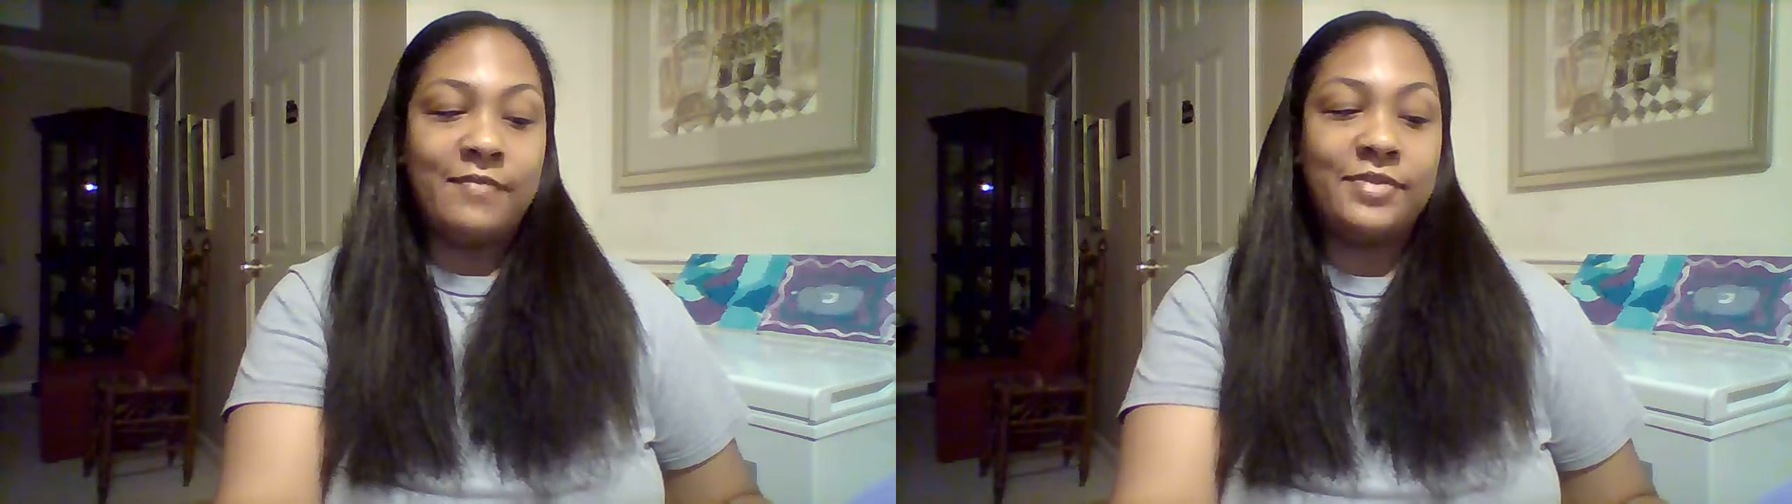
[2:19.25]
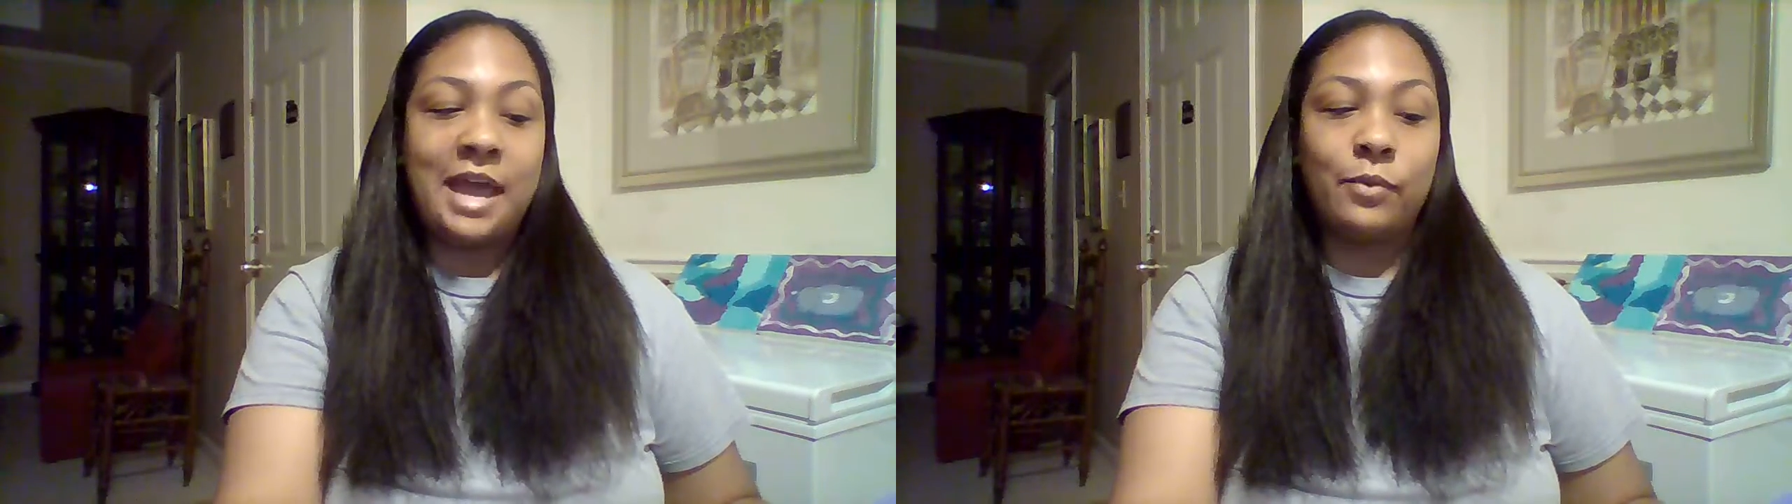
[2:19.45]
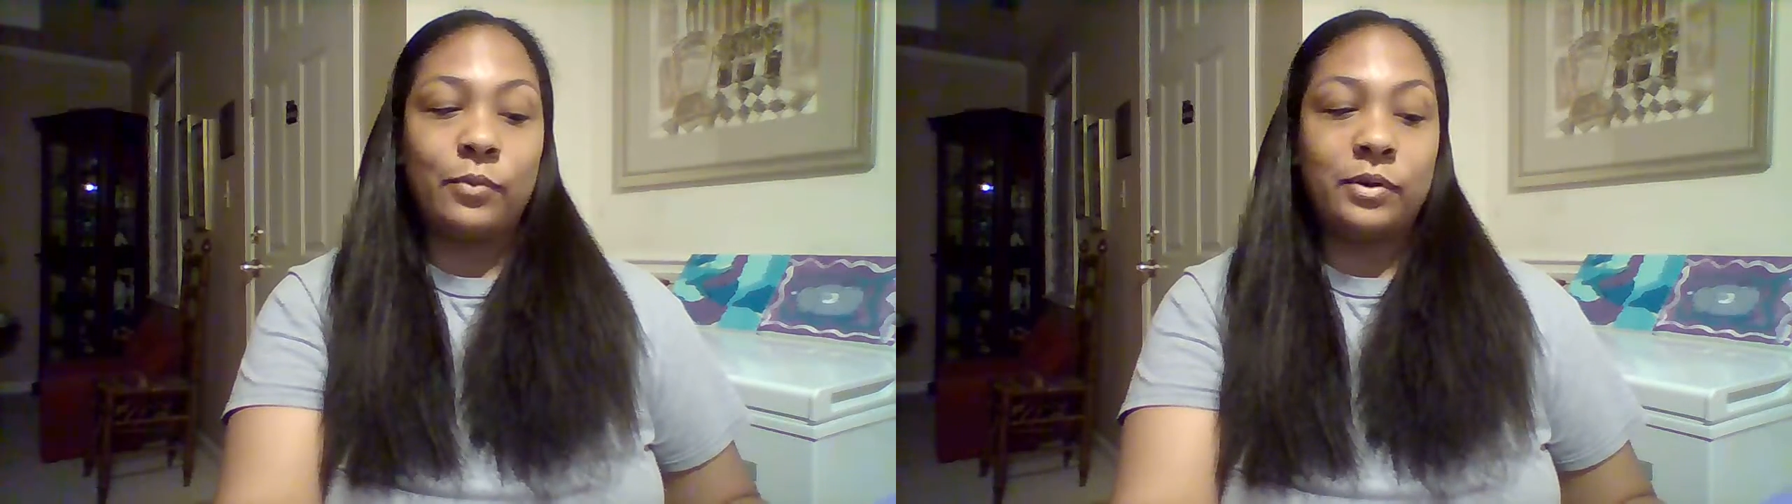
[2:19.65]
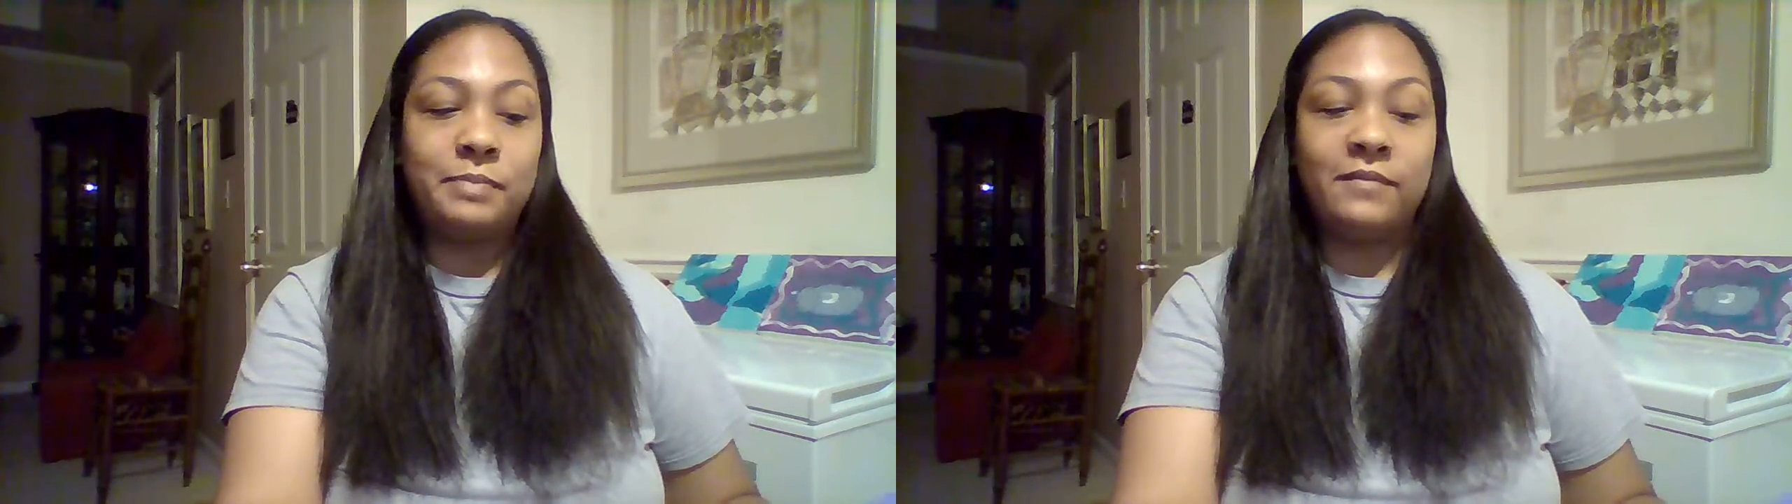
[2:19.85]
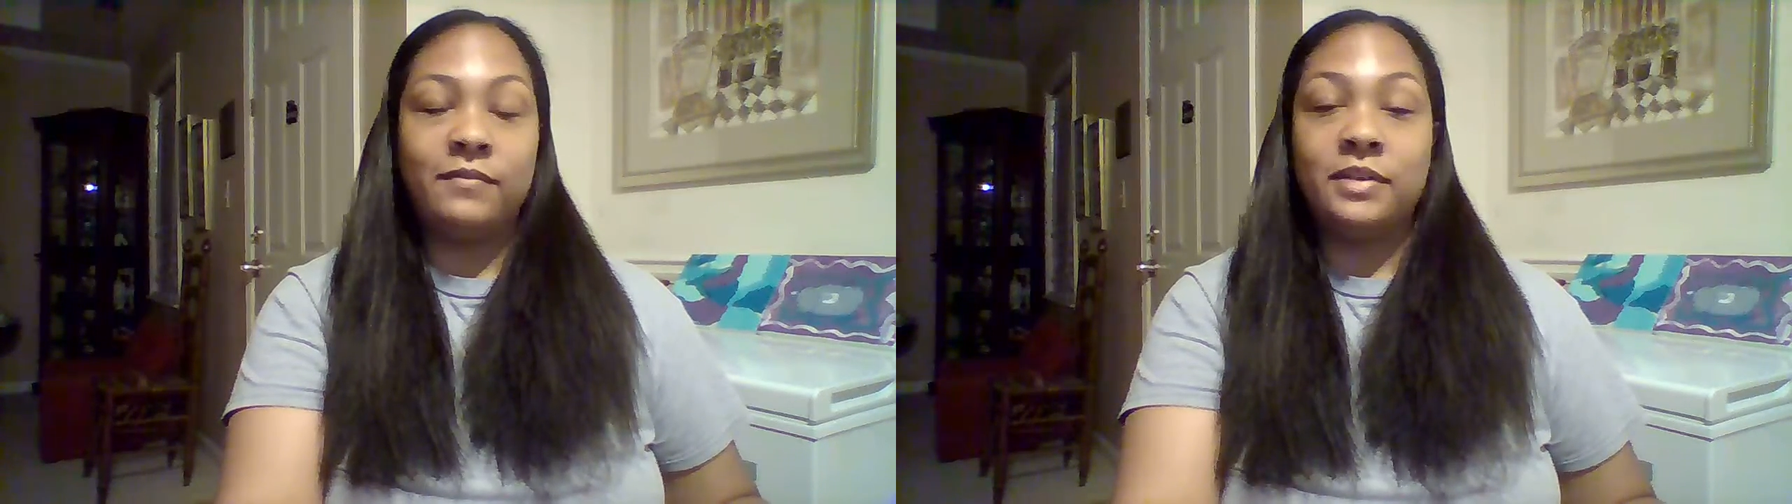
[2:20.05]
that would
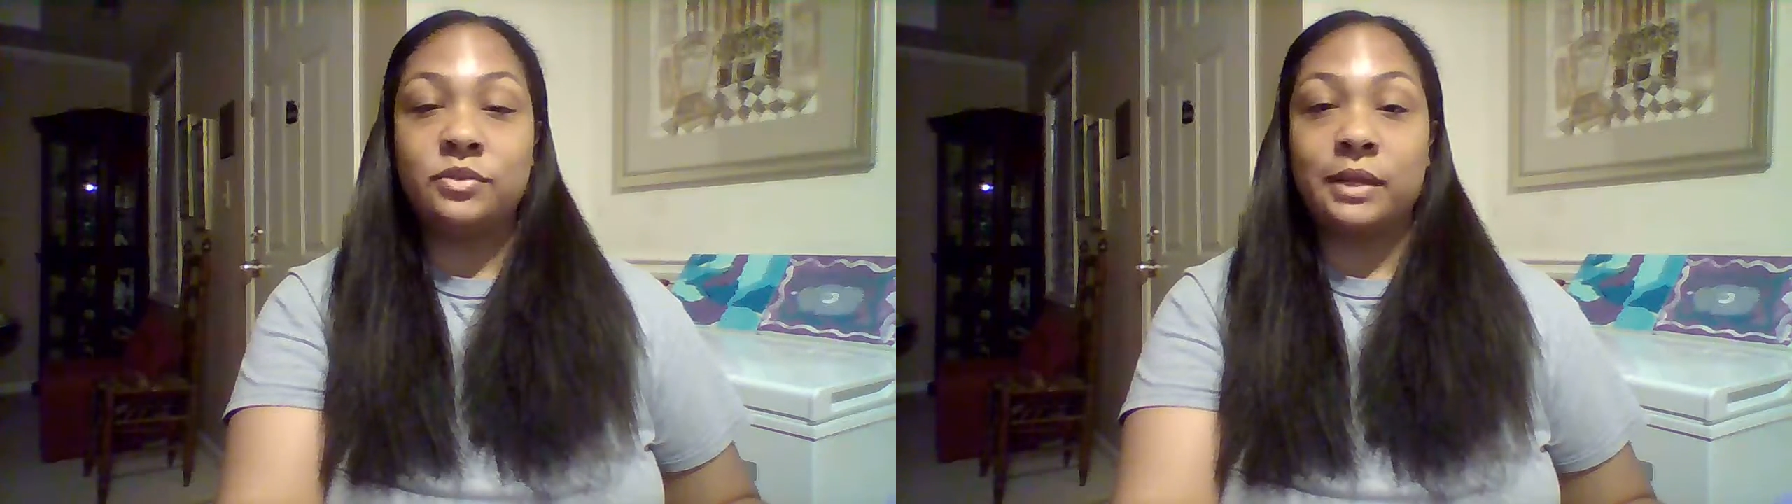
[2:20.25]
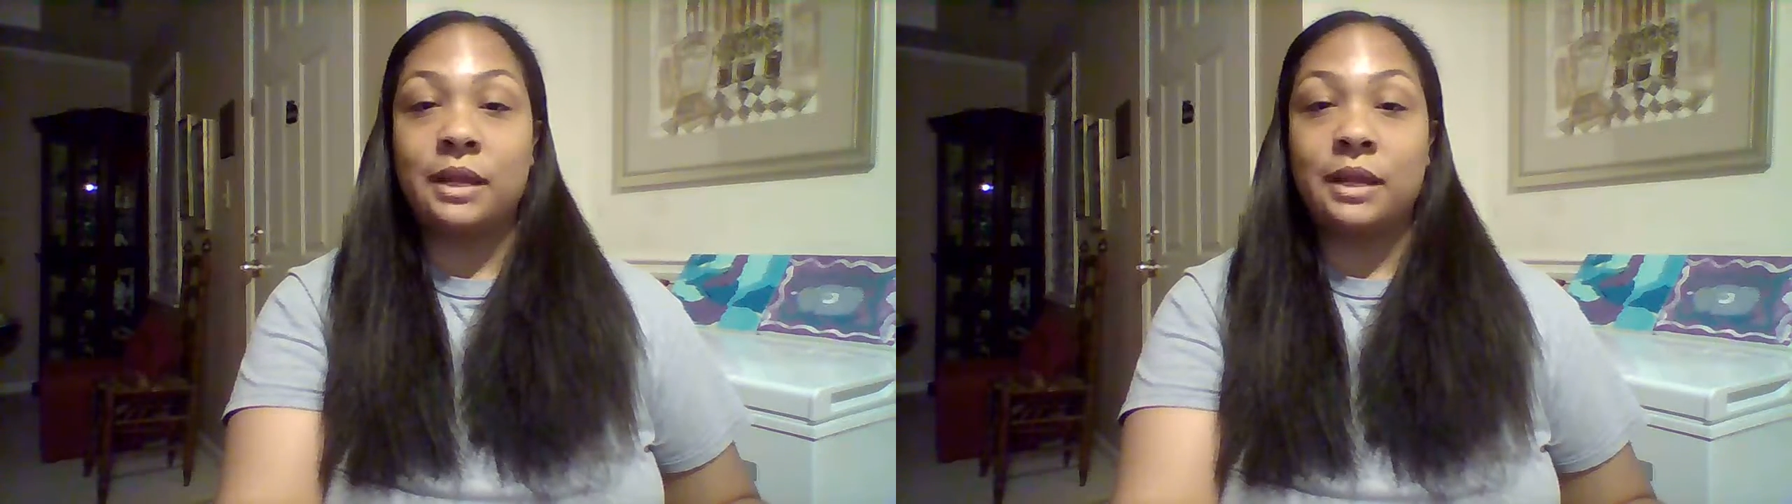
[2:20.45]
be visually